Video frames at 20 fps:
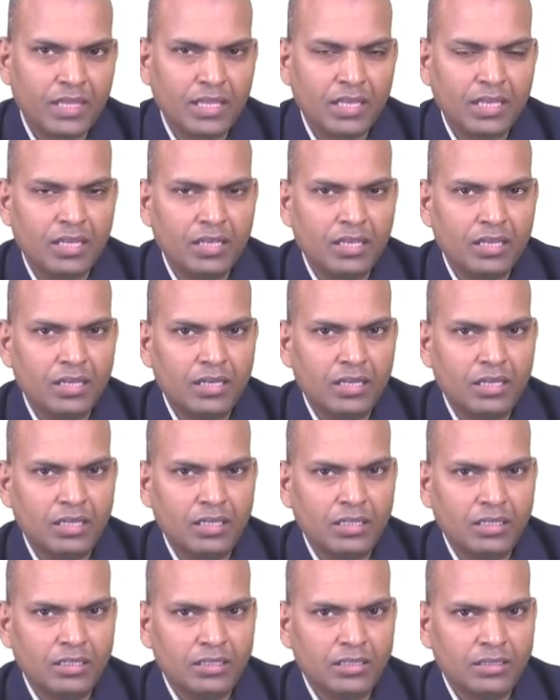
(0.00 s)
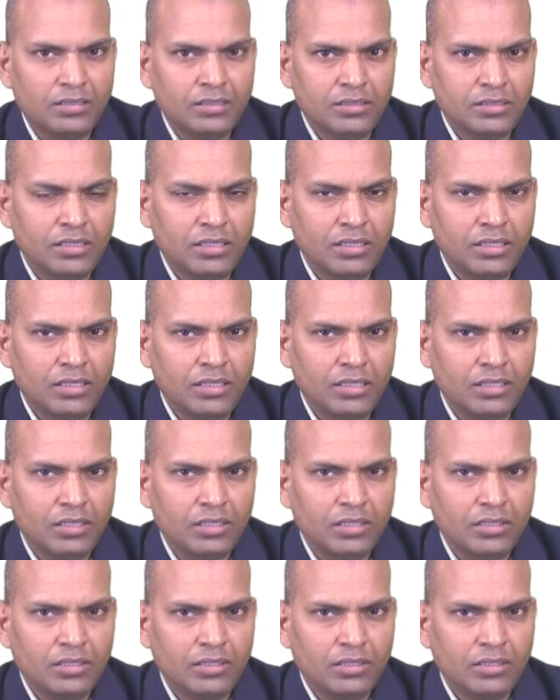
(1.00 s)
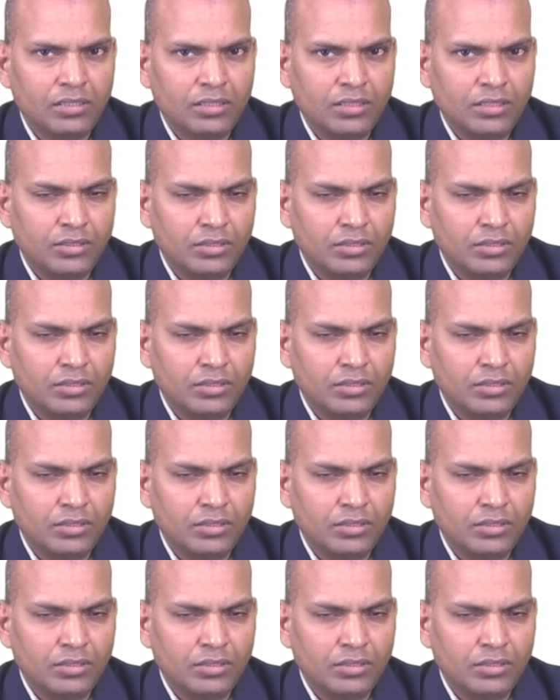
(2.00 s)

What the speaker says: (silence)